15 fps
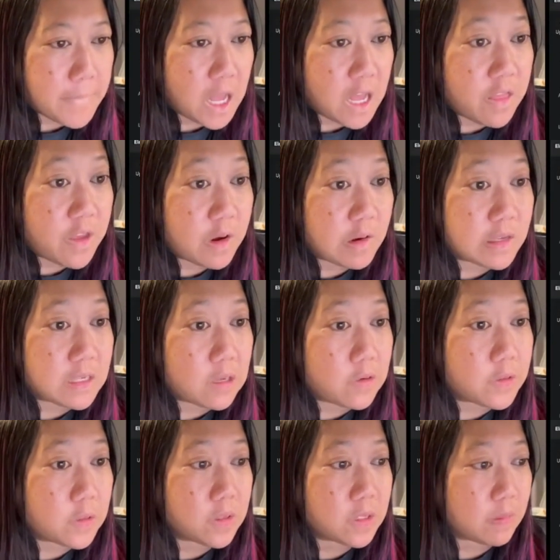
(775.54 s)
There's
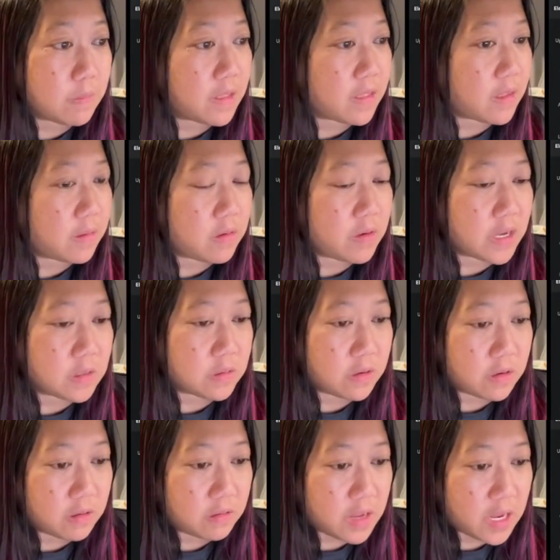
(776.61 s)
also something that you guys are
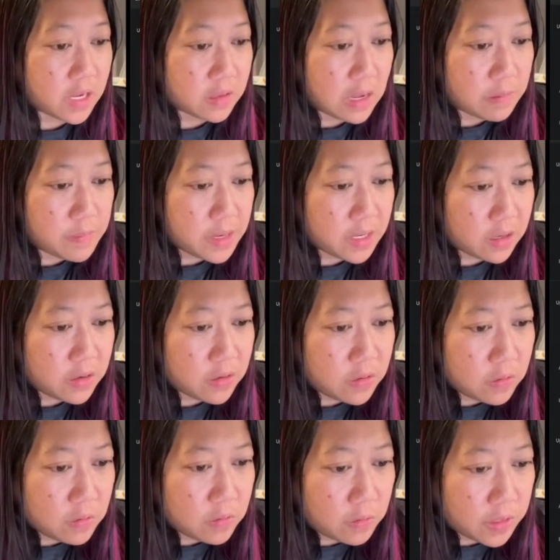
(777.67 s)
going to like. I'll make a new
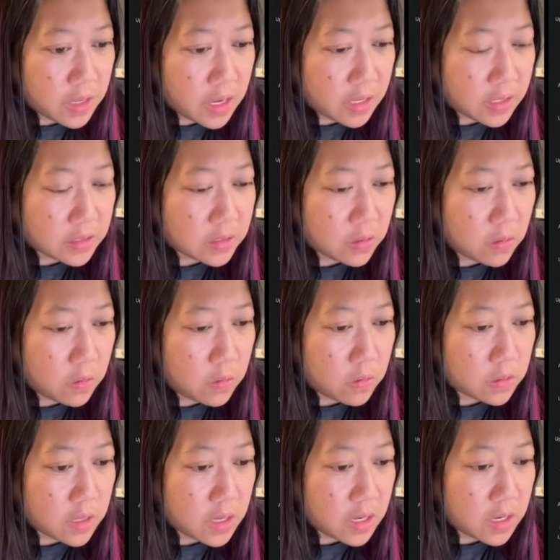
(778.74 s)
thing, so
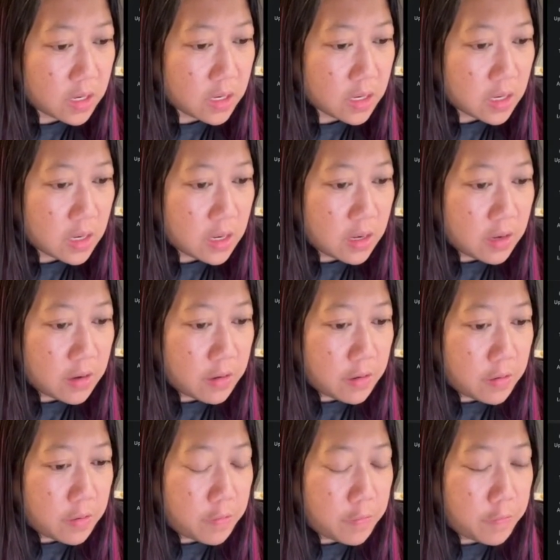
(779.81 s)
hold on.
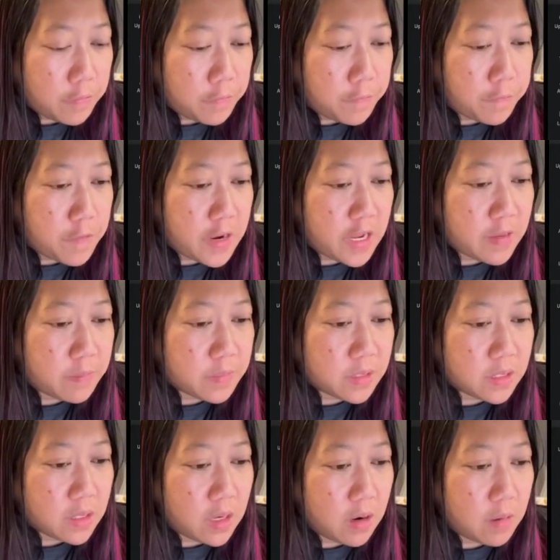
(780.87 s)

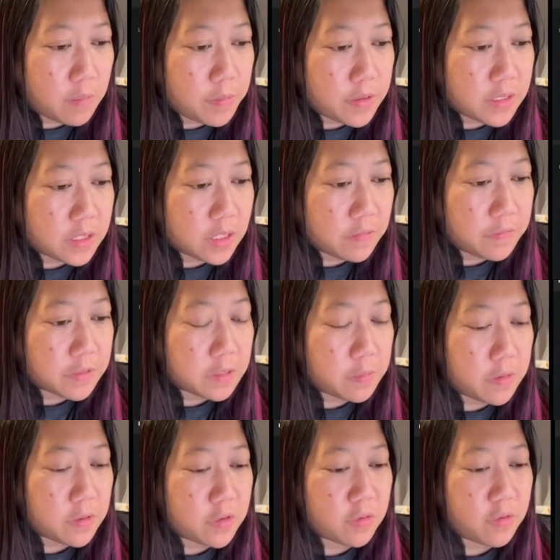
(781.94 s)
Frames are pretty
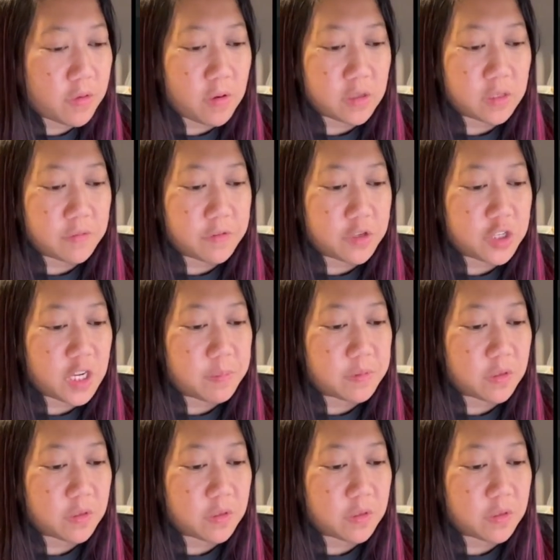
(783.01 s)
self-explanatory. They're all different shapes.